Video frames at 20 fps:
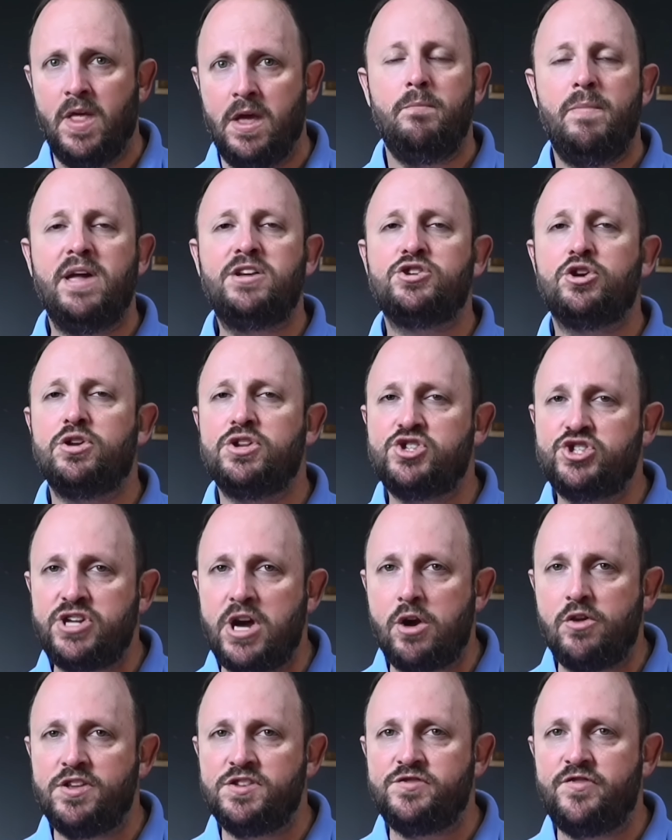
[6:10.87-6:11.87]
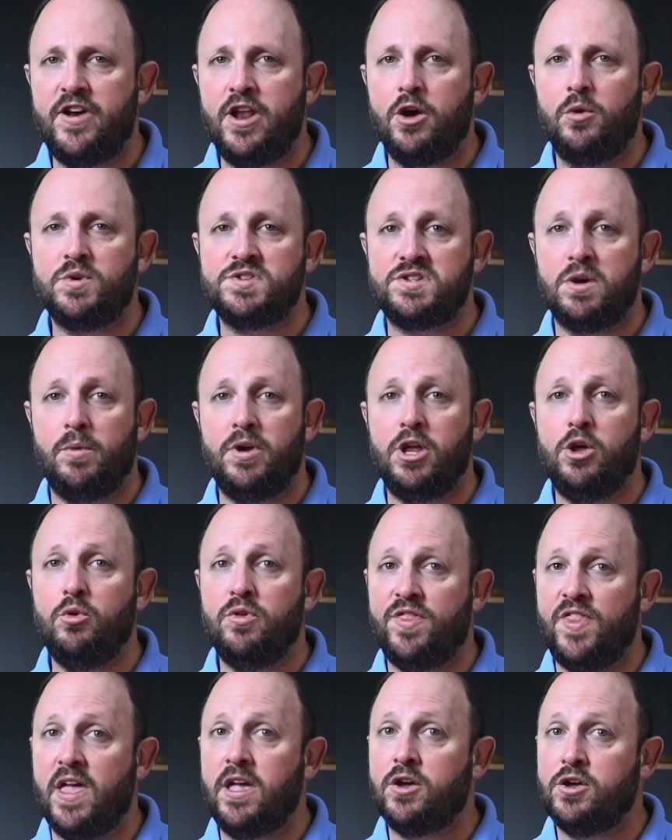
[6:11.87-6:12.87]
Make sure to share this video with someone who you
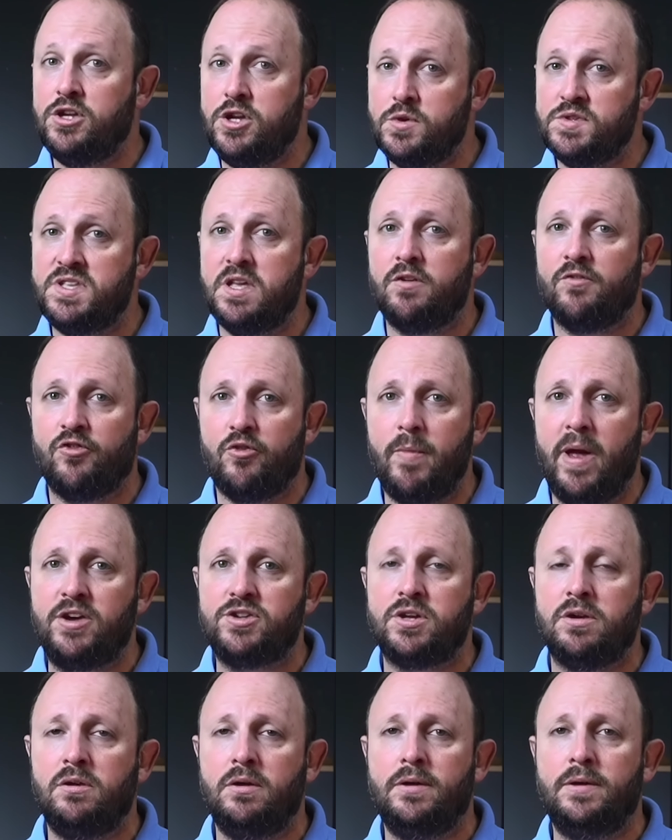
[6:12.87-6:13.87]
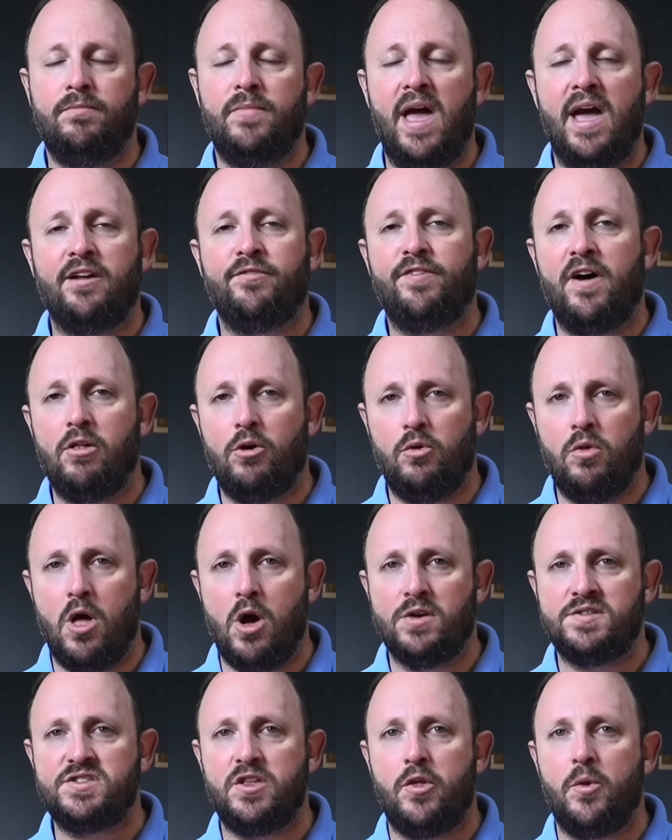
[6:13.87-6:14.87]
think could use the information, and follow
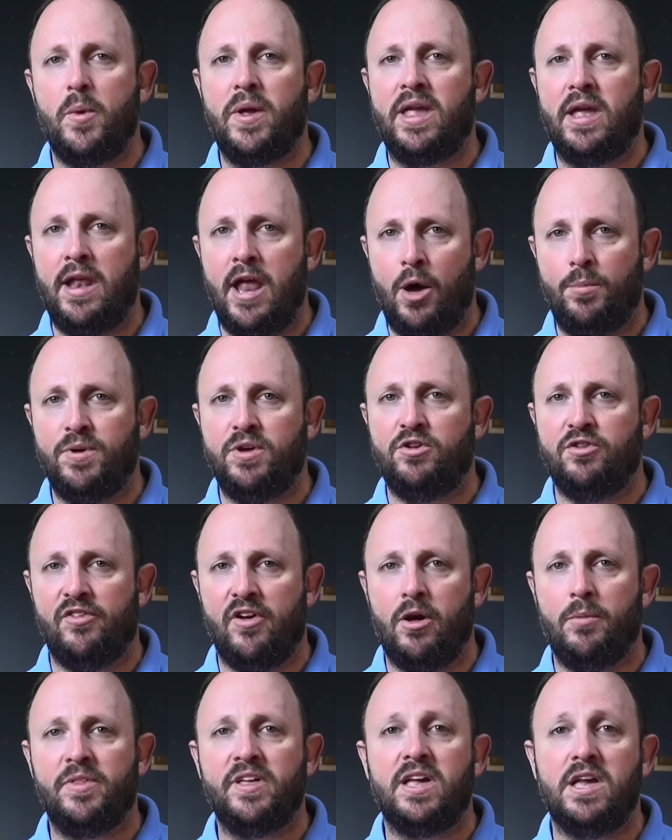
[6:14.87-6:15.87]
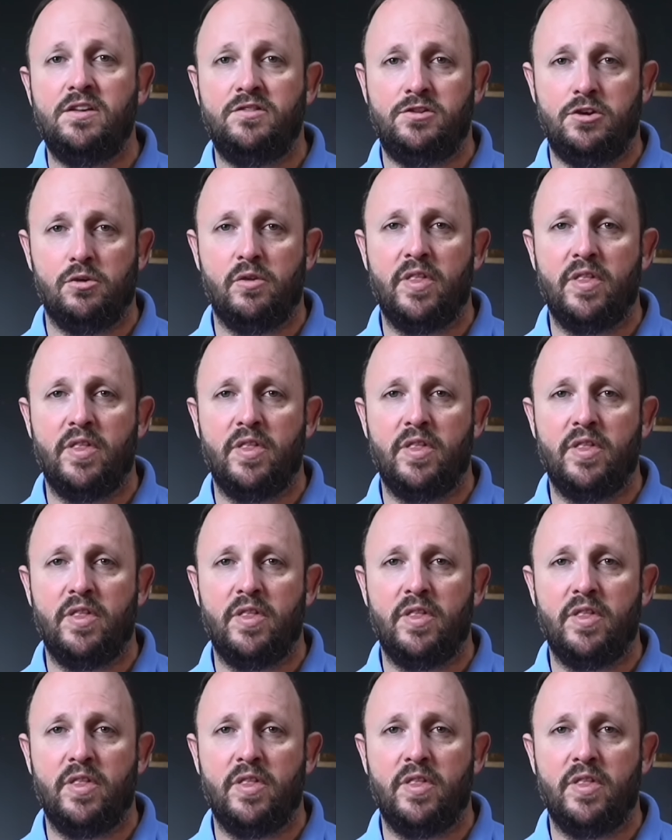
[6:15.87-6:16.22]
along so that we can help you develop the keys to your